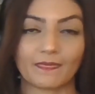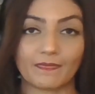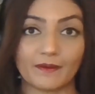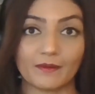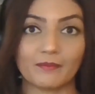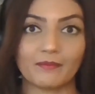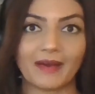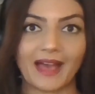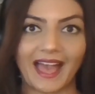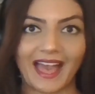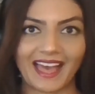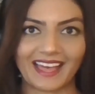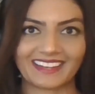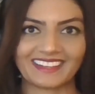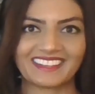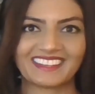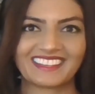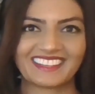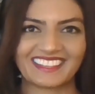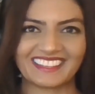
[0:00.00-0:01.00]
the
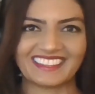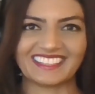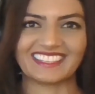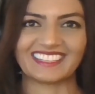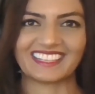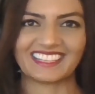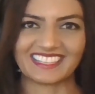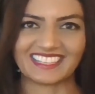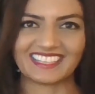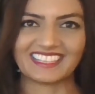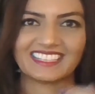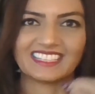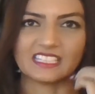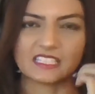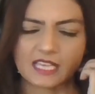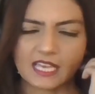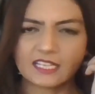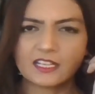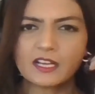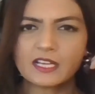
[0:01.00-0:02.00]
man that he
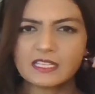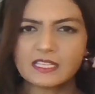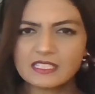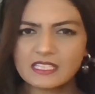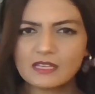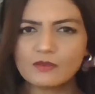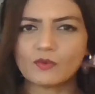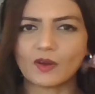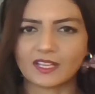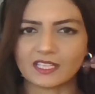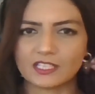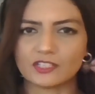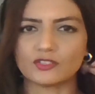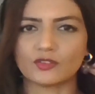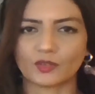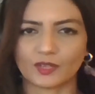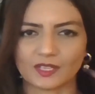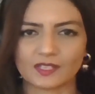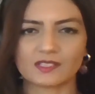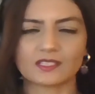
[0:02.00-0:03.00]
is. And I see why he
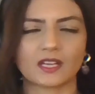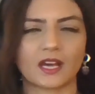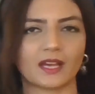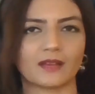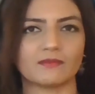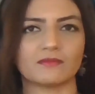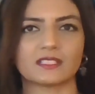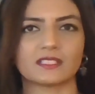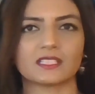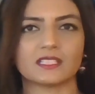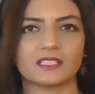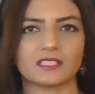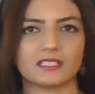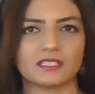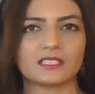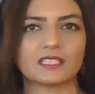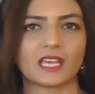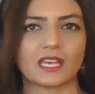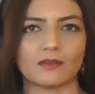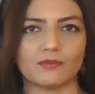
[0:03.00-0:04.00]
took his time to
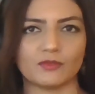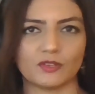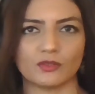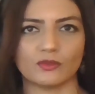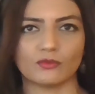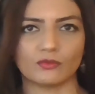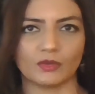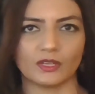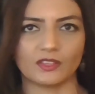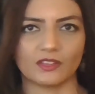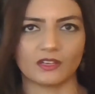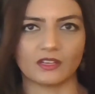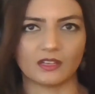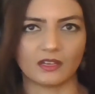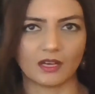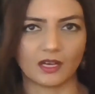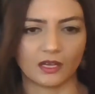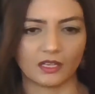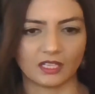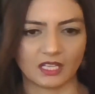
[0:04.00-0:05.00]
debut with
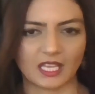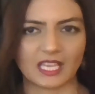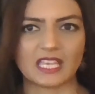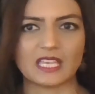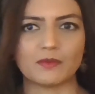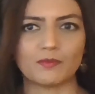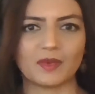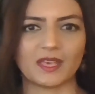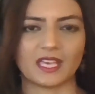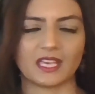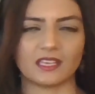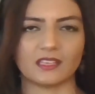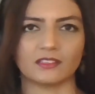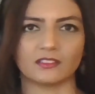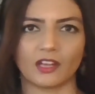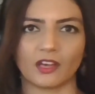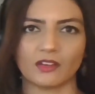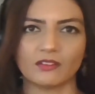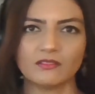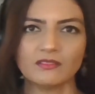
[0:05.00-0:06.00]
an EP,
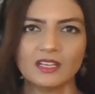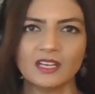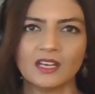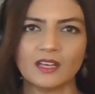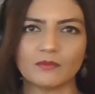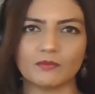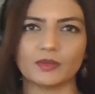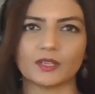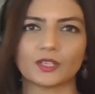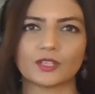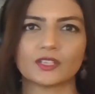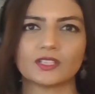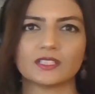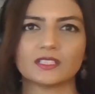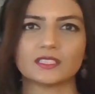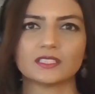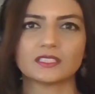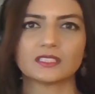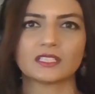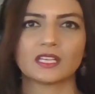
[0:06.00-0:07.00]
you know,
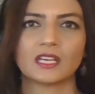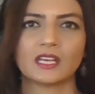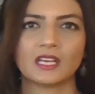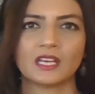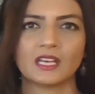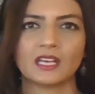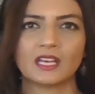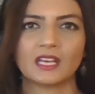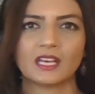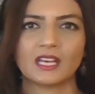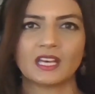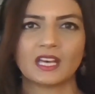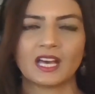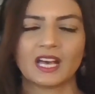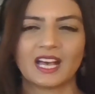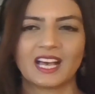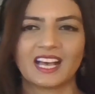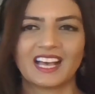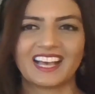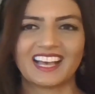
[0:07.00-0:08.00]
because
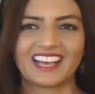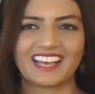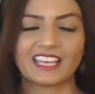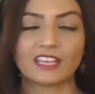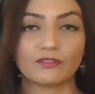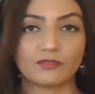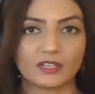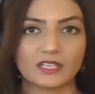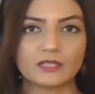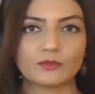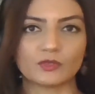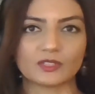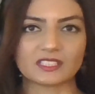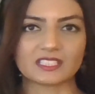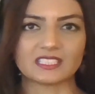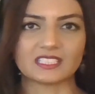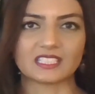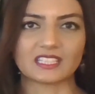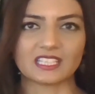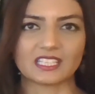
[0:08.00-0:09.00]
he really
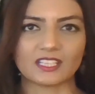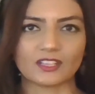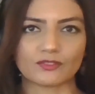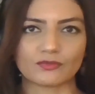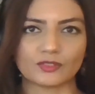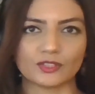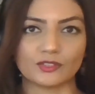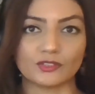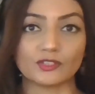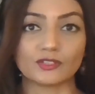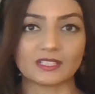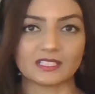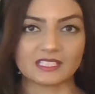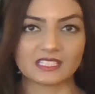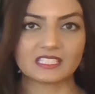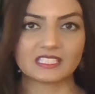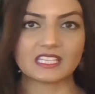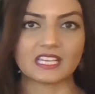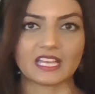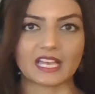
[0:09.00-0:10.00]
wanted to think it through. You can
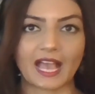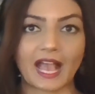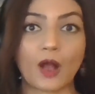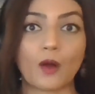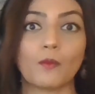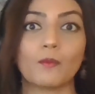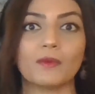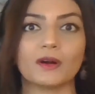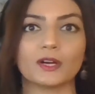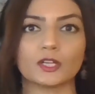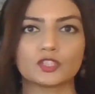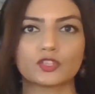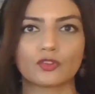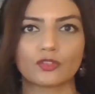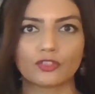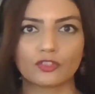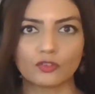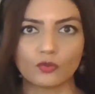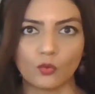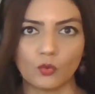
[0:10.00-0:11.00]
see how
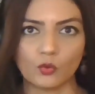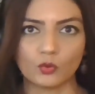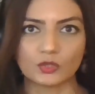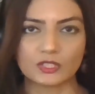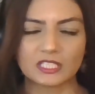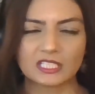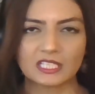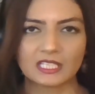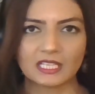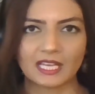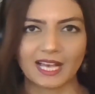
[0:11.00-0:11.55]
much thought